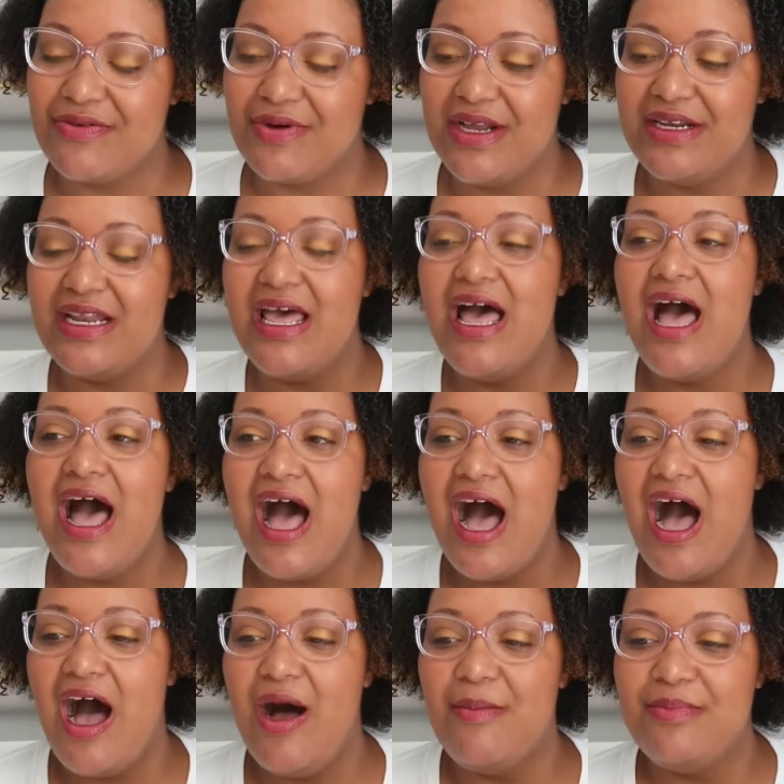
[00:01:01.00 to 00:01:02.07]
run.
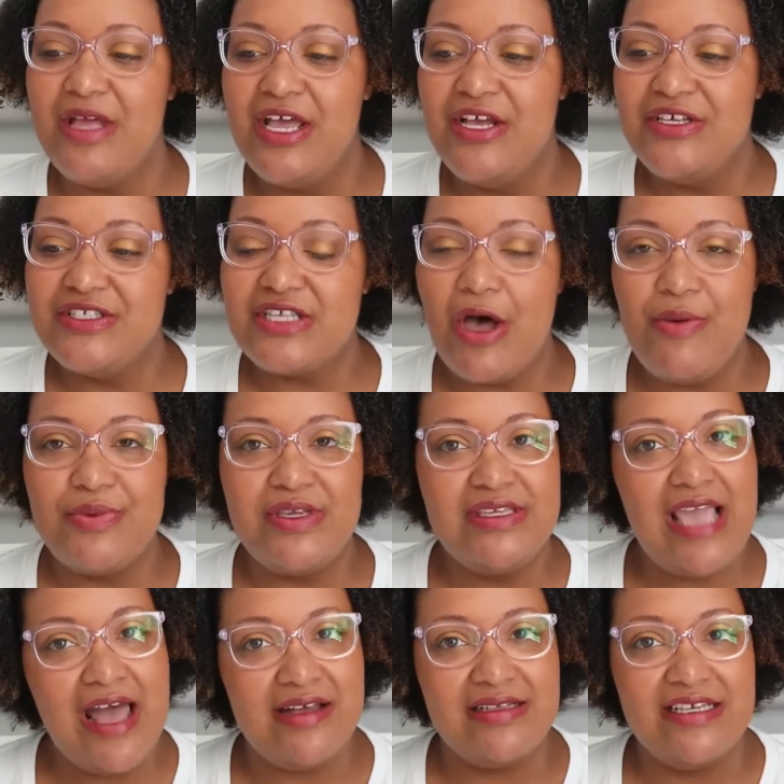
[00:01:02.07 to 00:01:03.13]
So
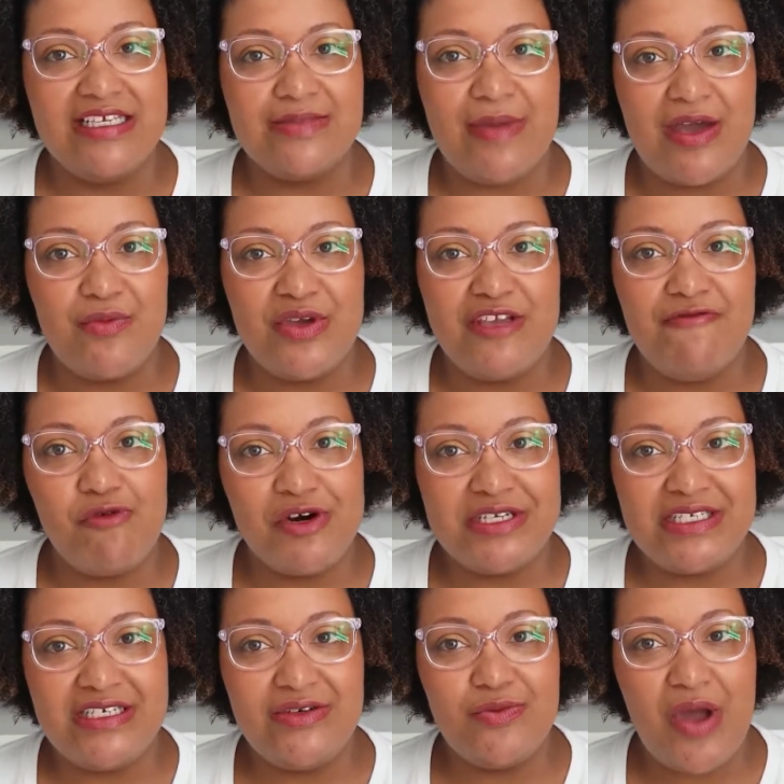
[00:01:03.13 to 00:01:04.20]
yeah, is my week
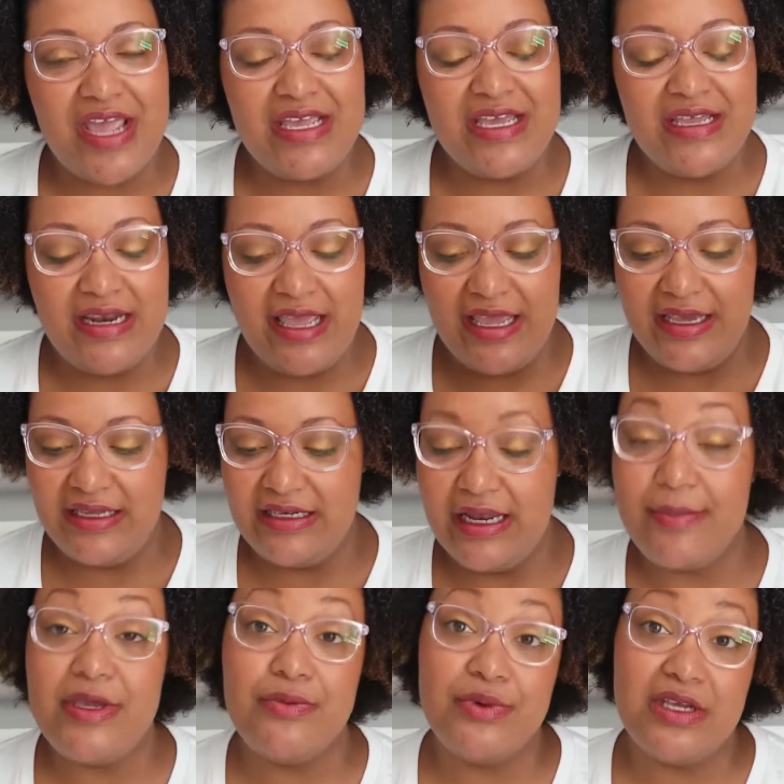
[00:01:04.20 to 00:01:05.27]
14 weigh-in, and let
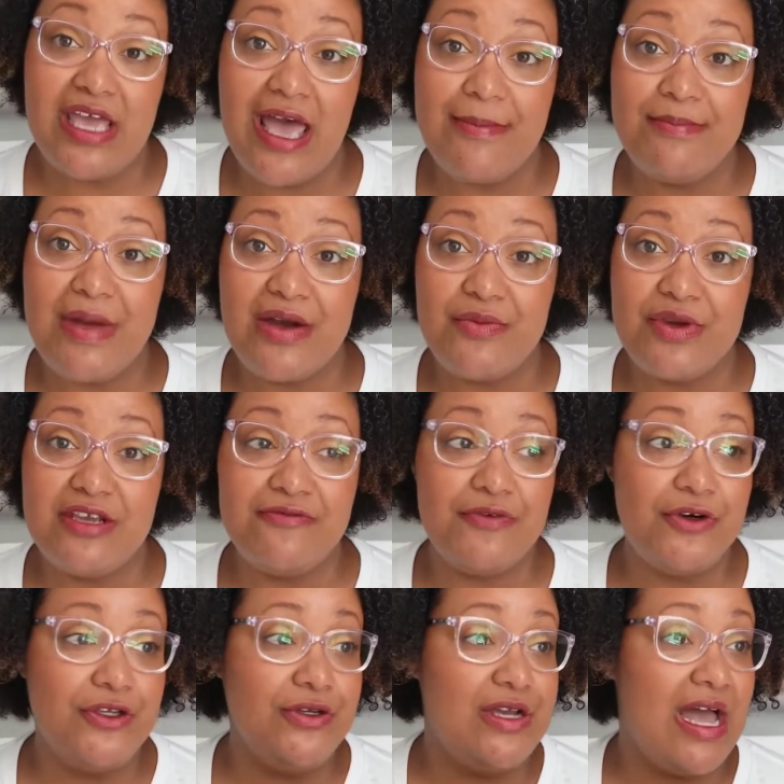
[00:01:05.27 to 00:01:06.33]
me recap my week for
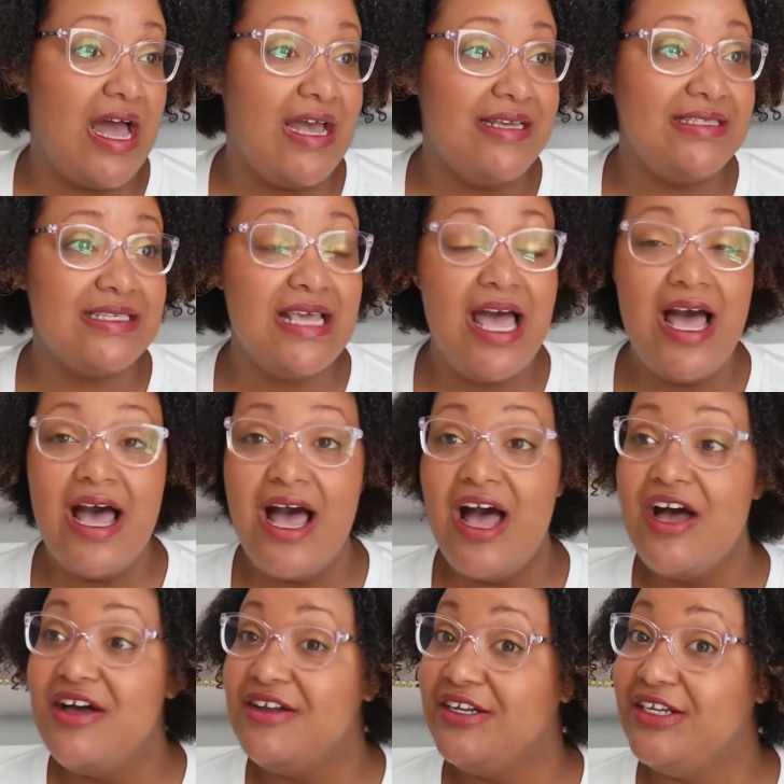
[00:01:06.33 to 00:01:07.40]
you guys.
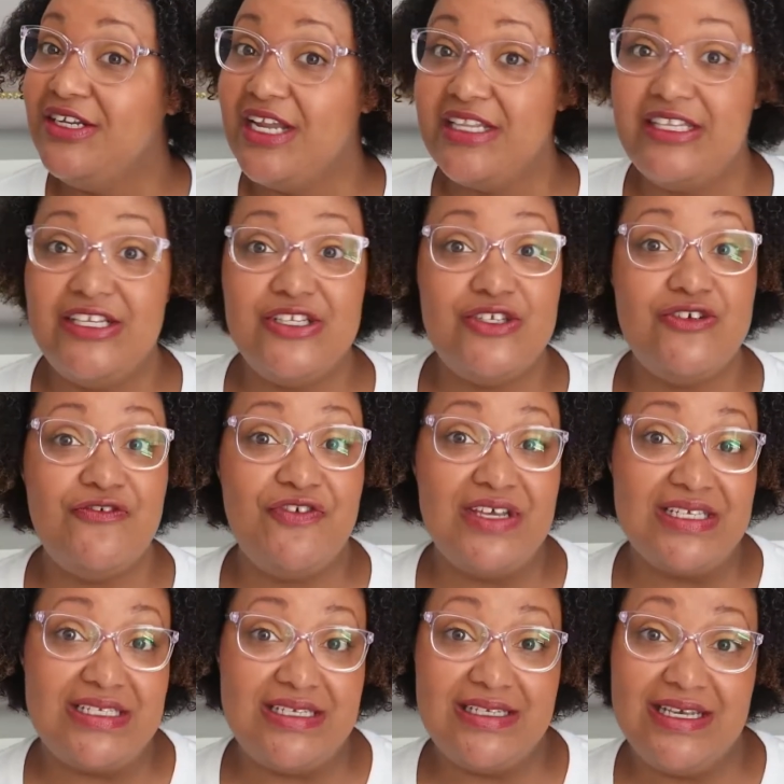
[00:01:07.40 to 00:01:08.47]
Nothing too
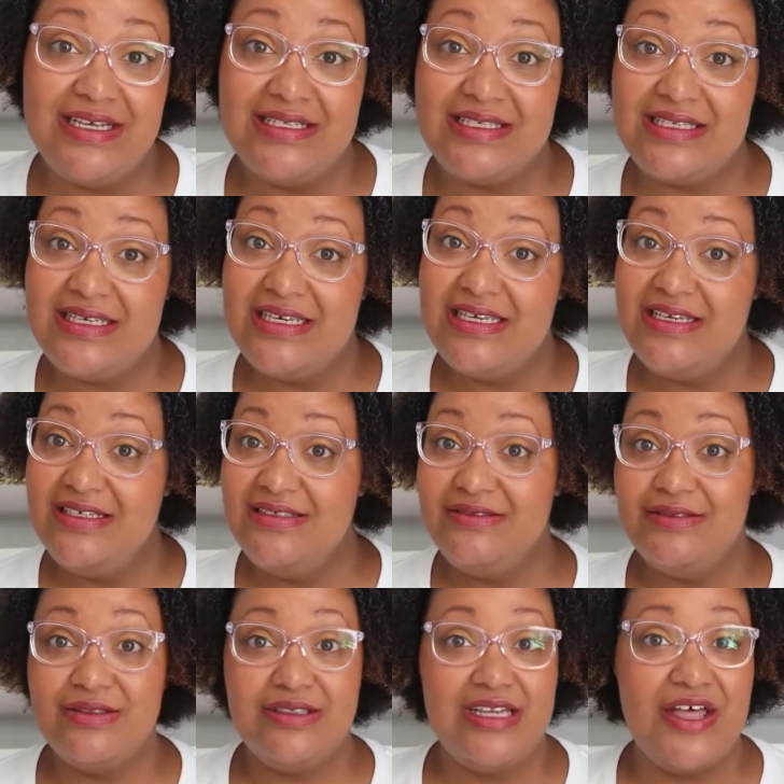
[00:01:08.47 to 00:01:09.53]
fancy dancy,
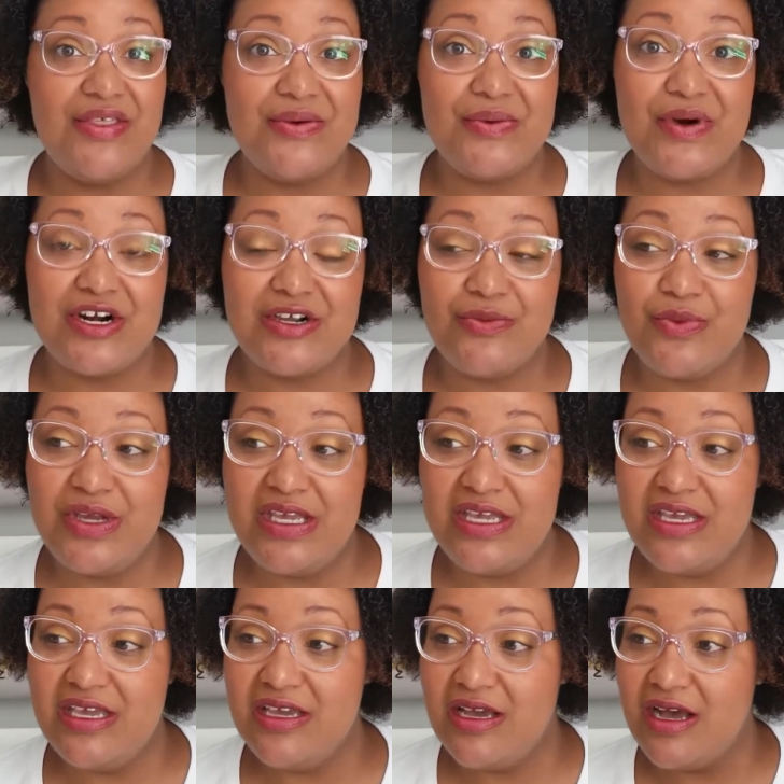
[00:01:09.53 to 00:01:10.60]
another work
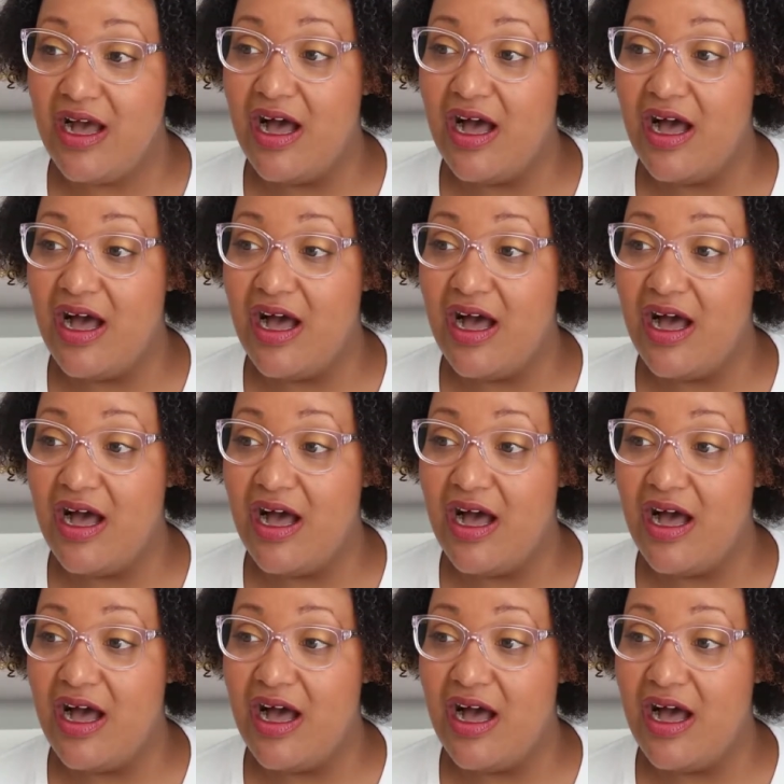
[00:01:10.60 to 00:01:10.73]
week,